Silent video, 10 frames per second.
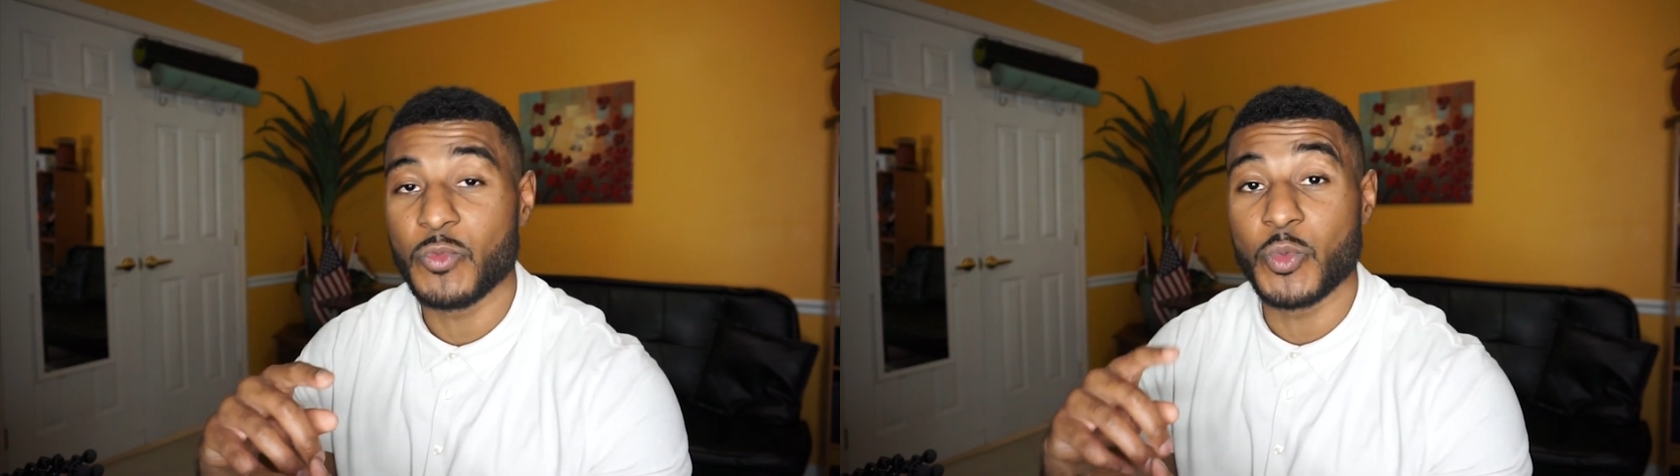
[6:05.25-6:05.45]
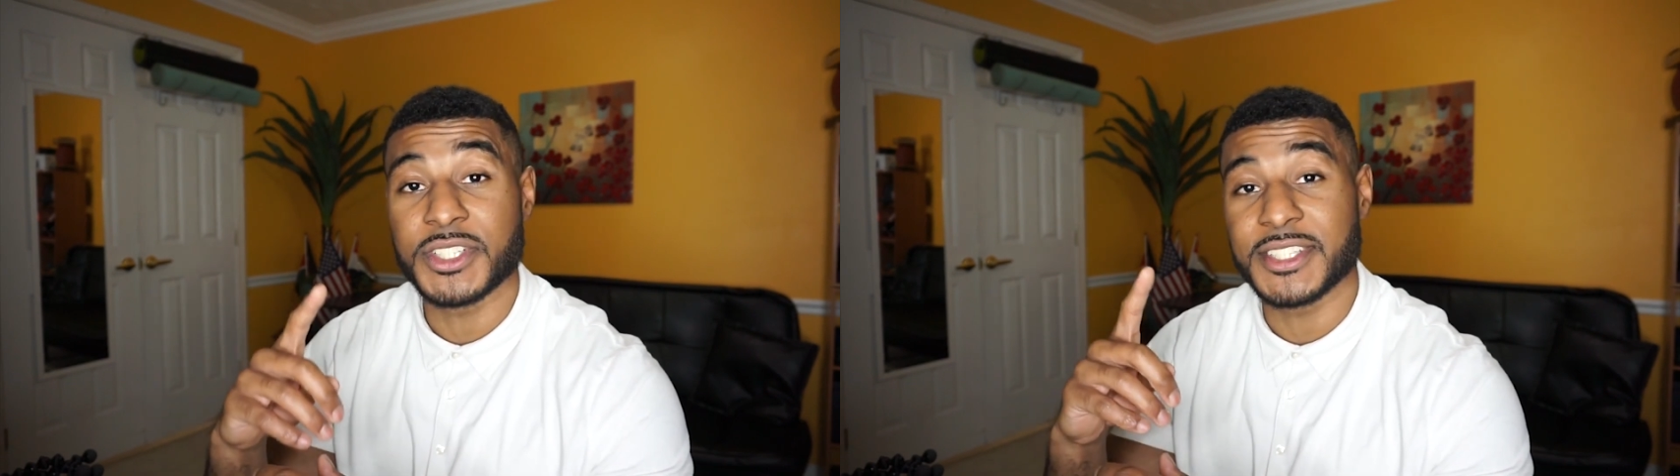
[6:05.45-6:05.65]

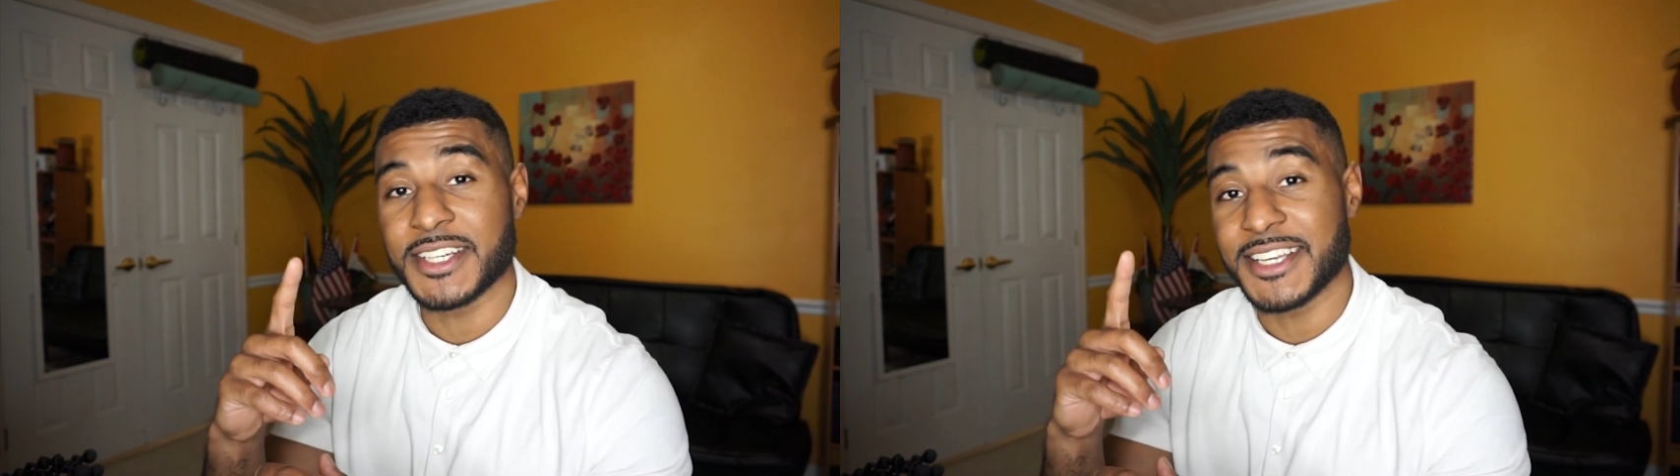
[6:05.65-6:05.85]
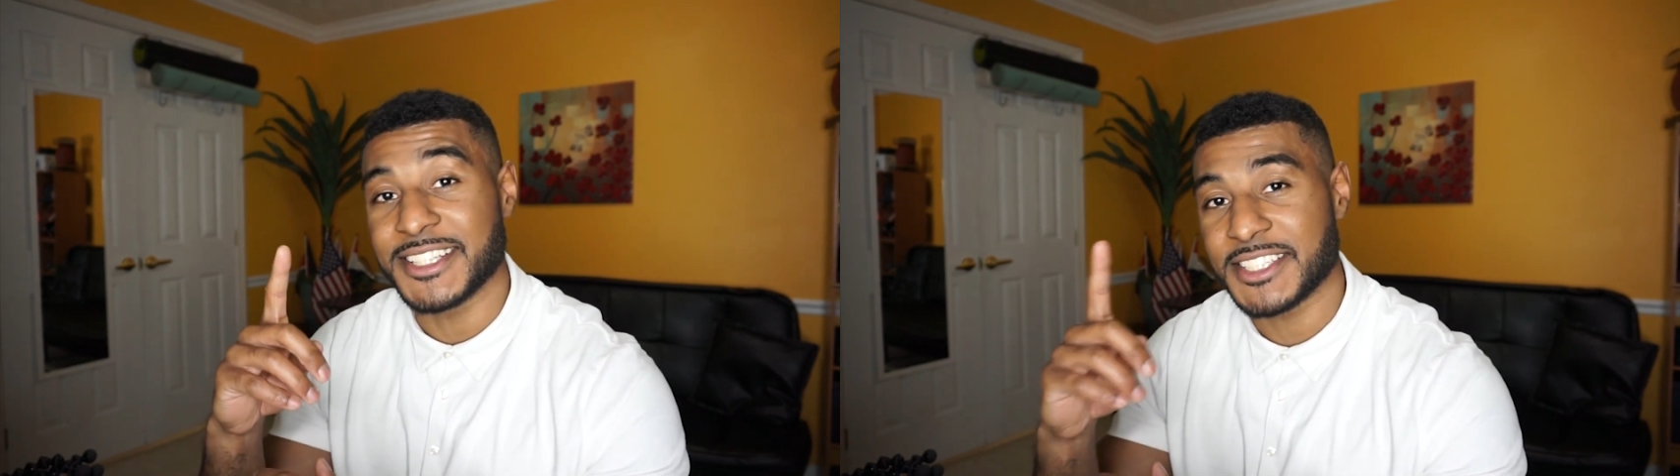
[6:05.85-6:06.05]
which is the
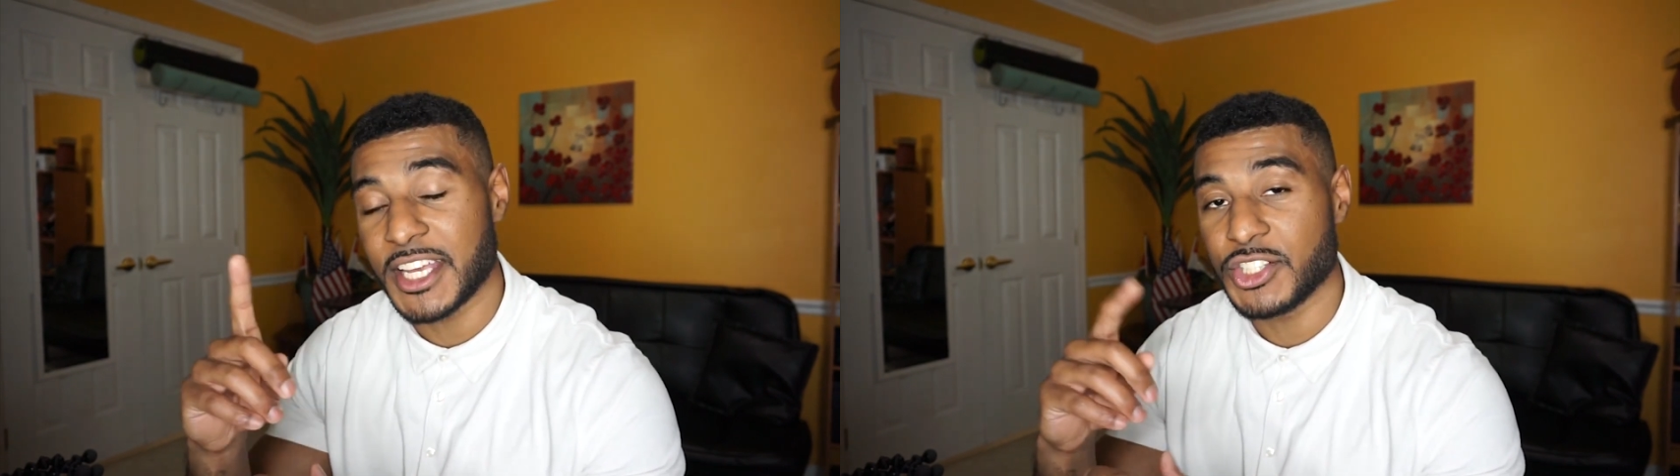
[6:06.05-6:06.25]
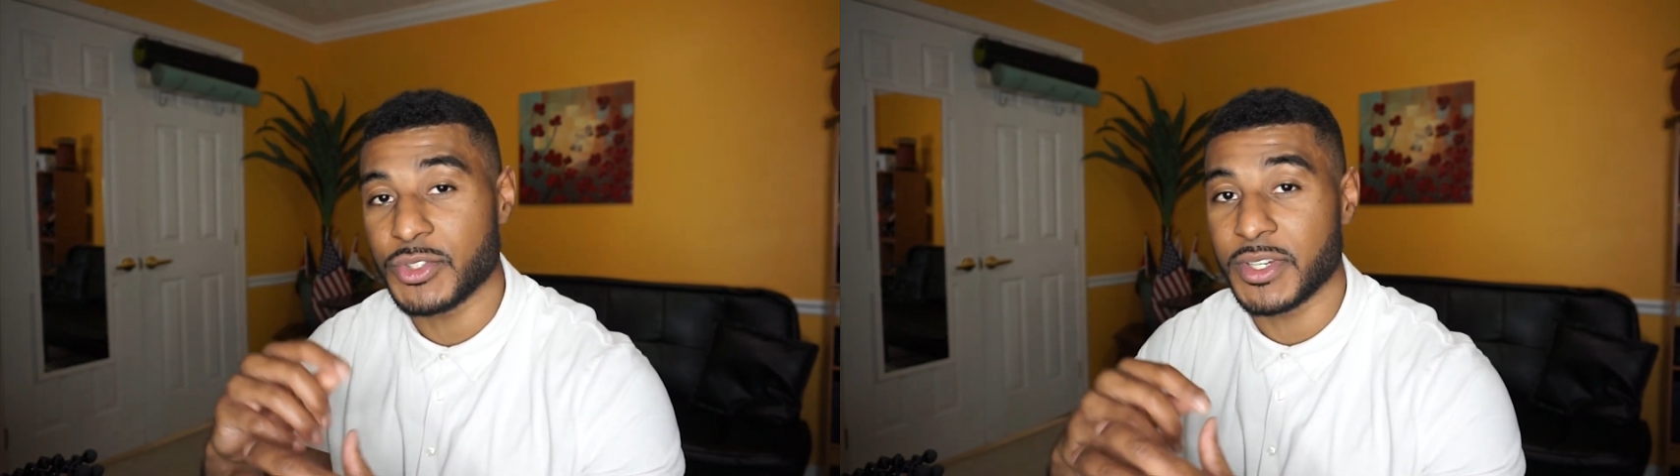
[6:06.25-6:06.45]

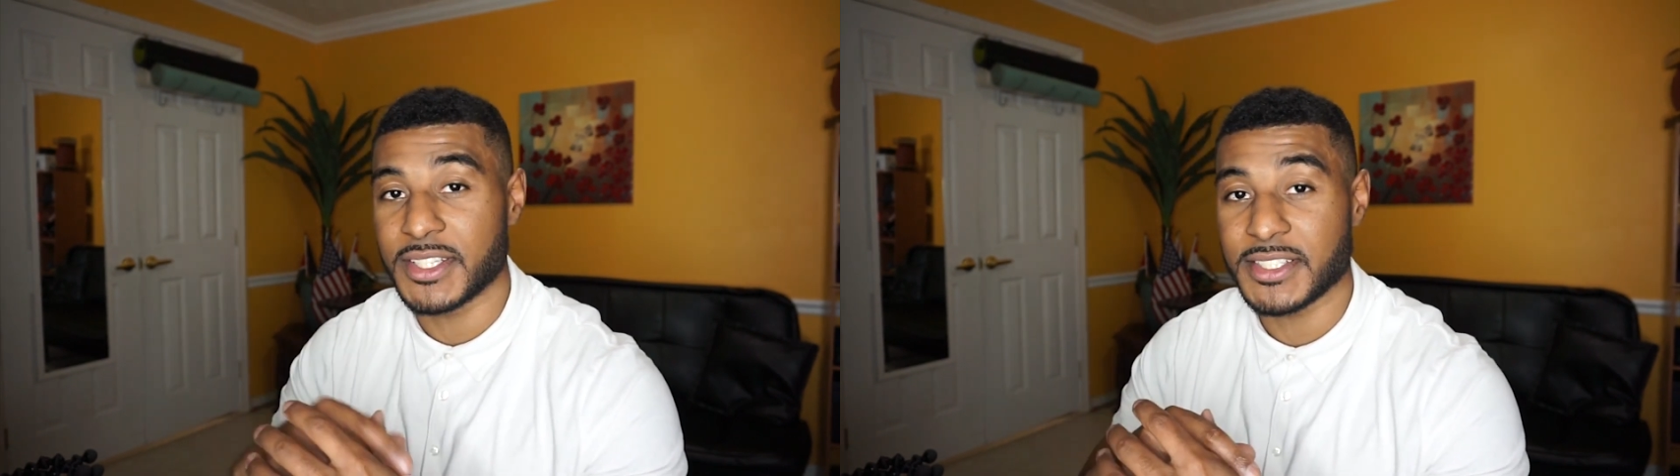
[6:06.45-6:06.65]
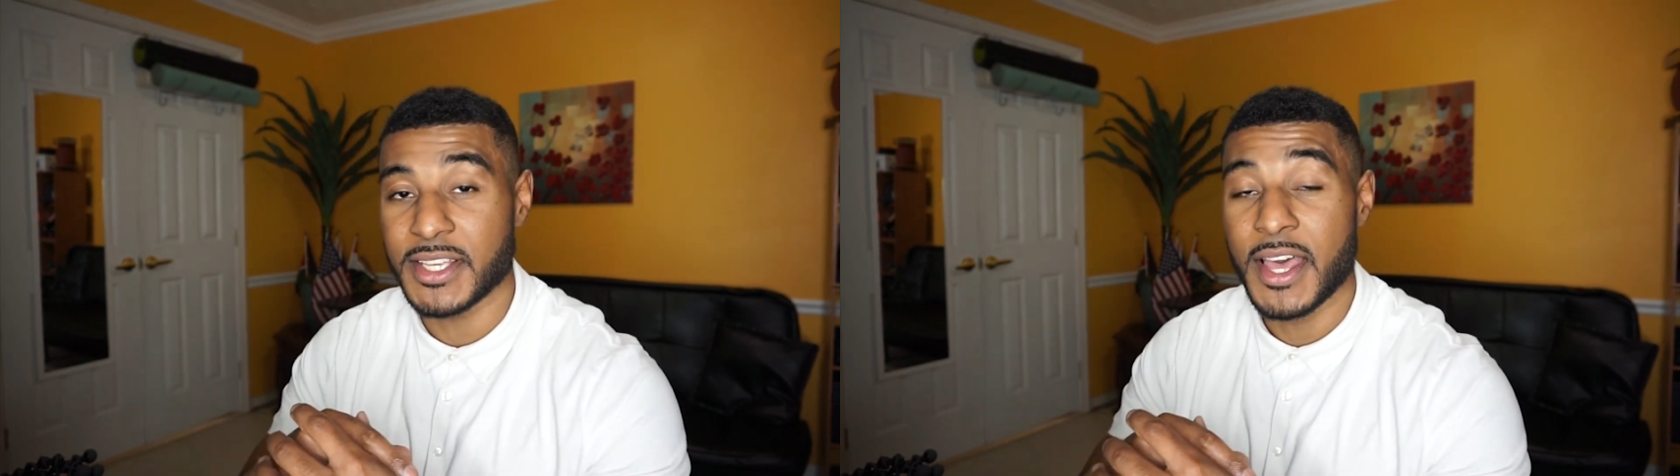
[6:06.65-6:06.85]

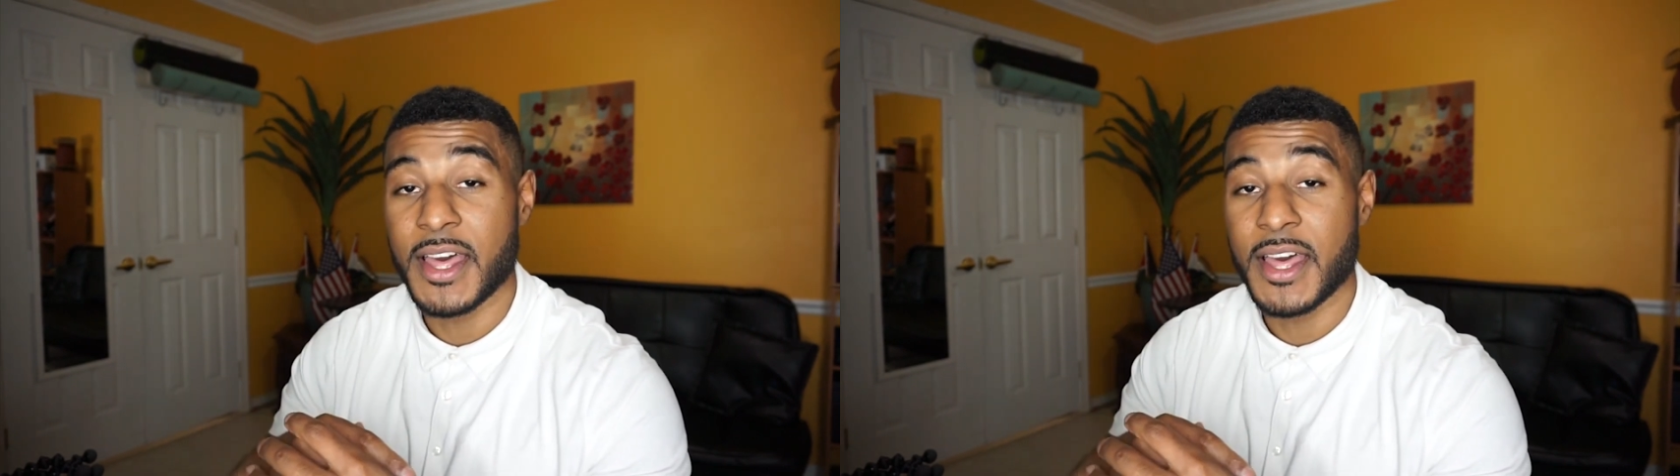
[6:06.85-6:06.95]
concentrics.